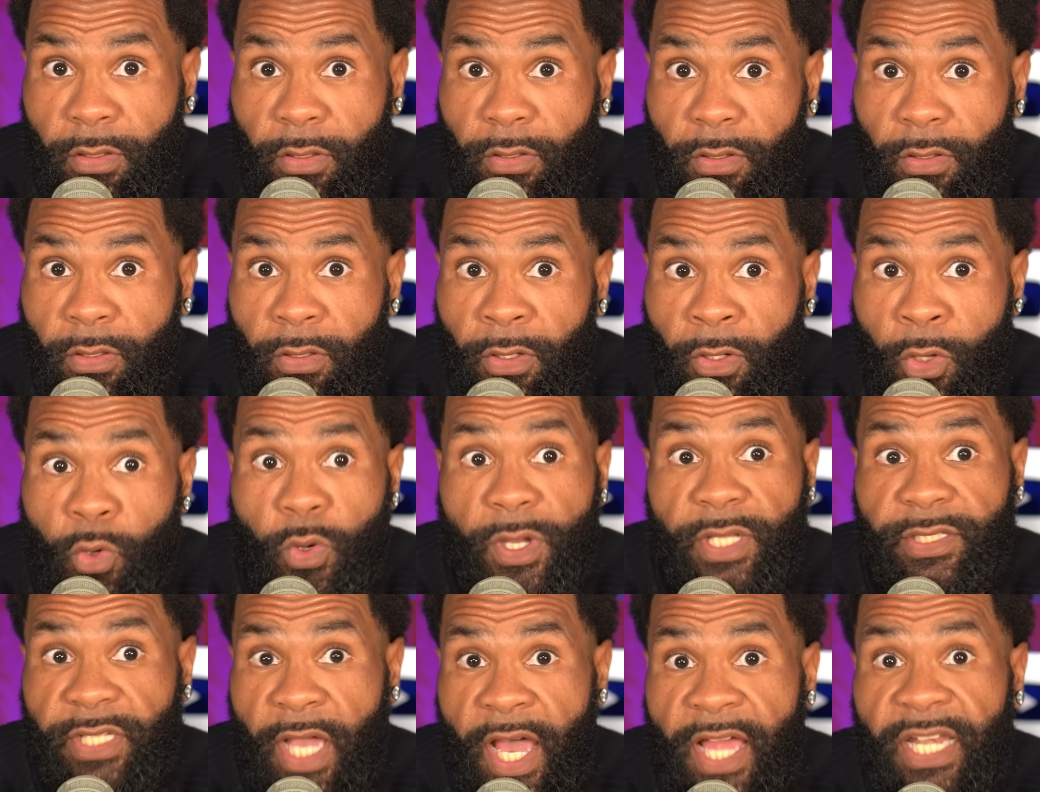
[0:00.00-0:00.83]
who
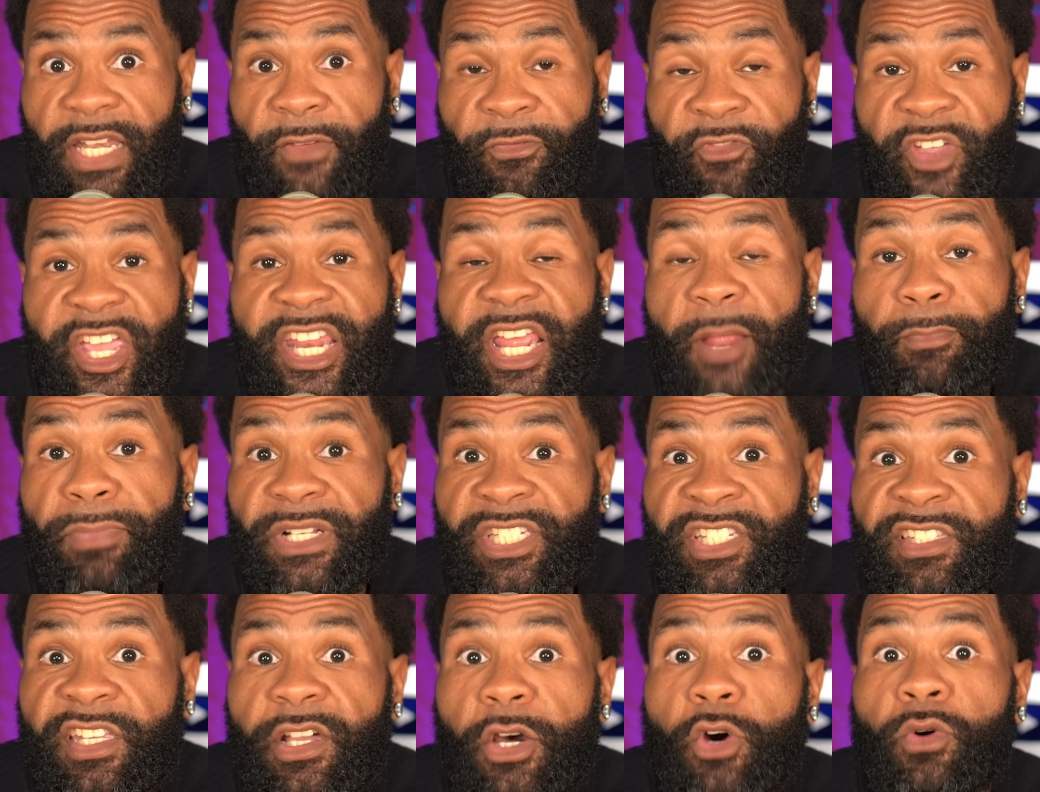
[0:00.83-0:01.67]
is undefeated, but
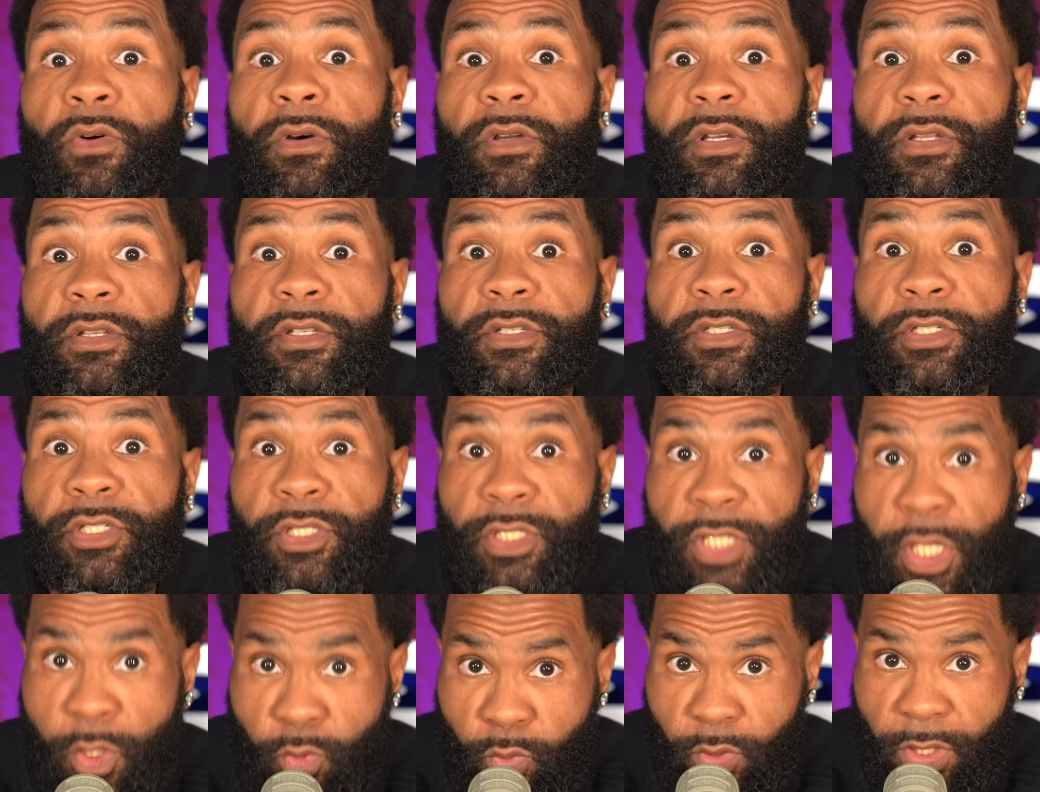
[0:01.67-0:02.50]
still
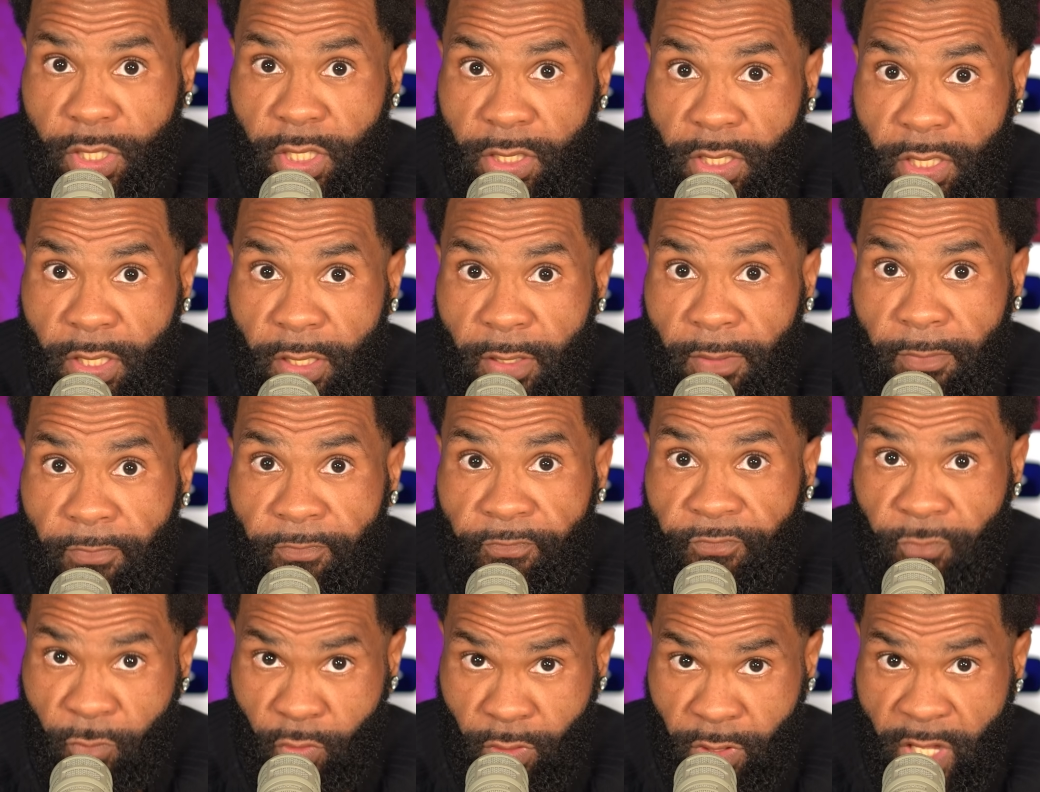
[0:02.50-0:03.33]
Duke.
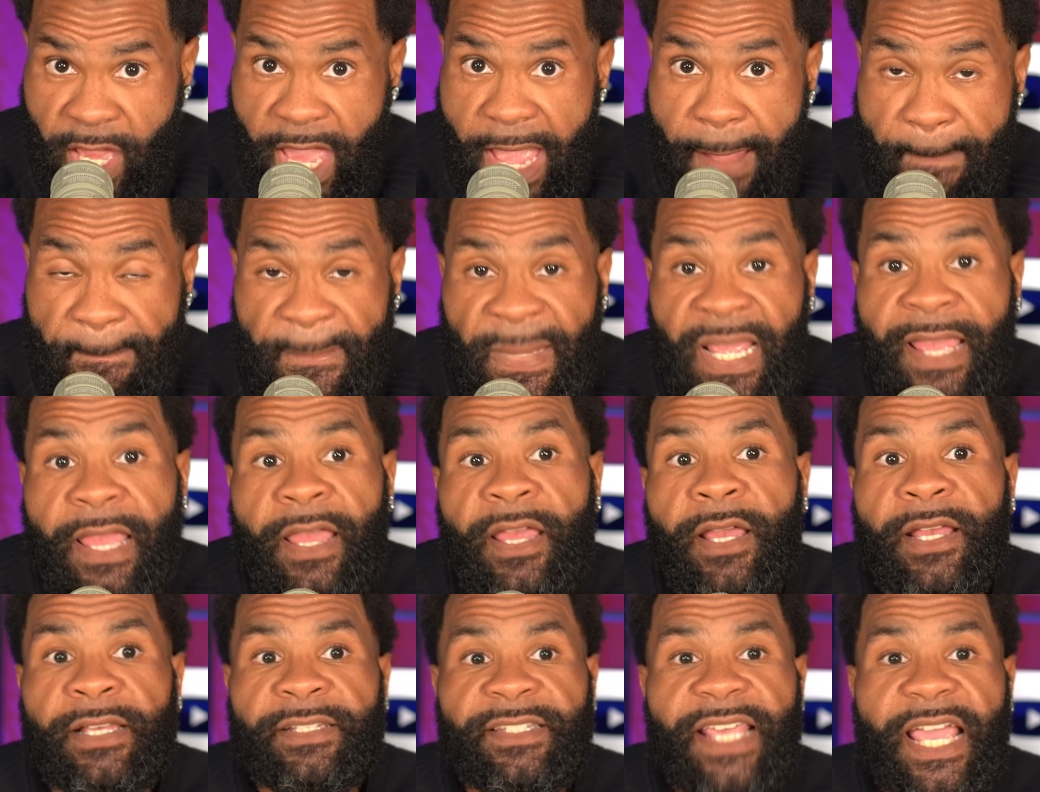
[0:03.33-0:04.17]
Okay?
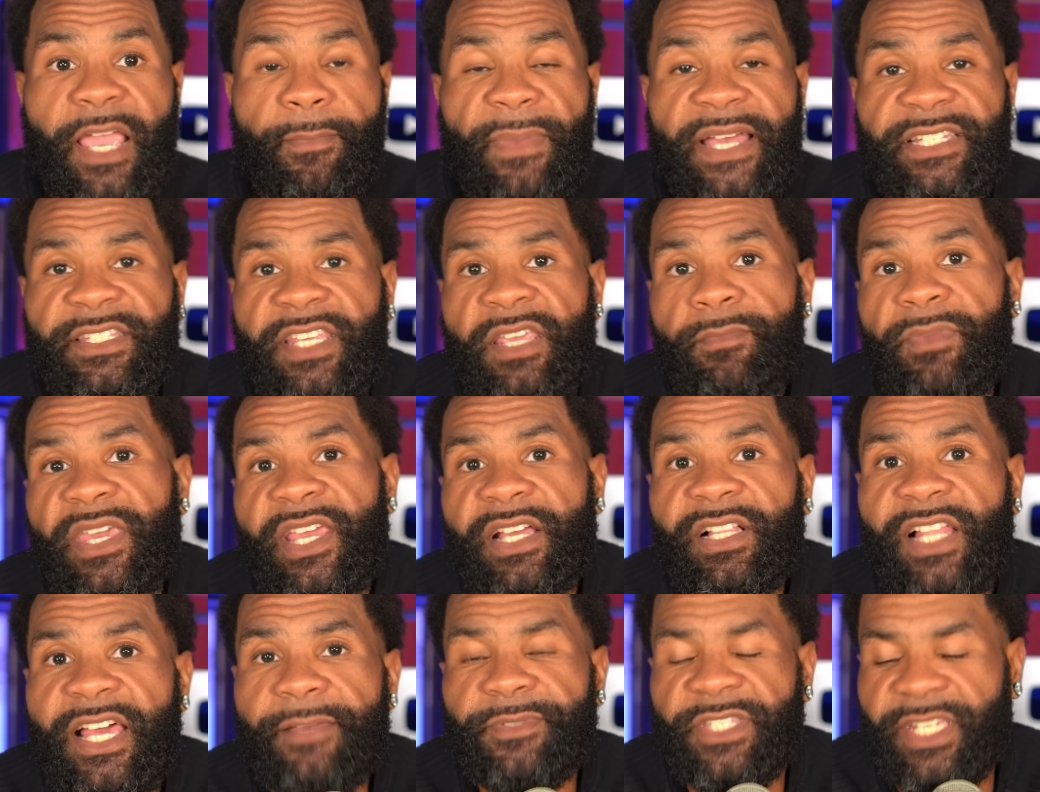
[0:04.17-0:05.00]
Second best team being
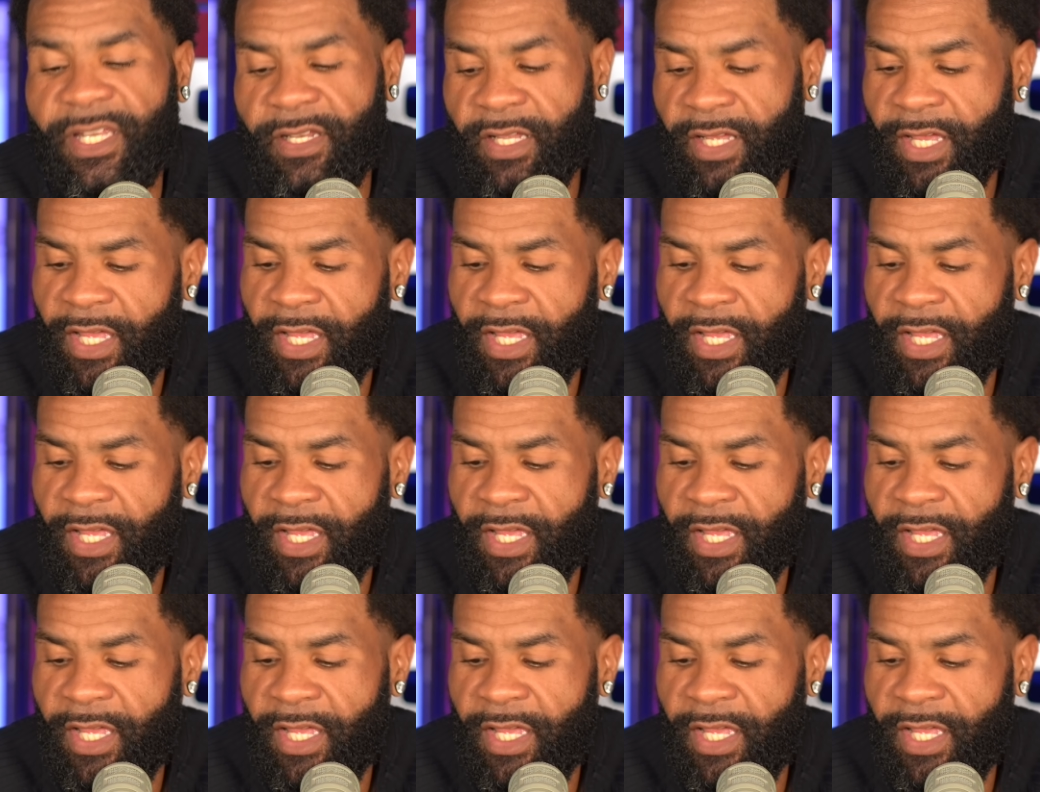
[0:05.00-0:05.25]
Clemson.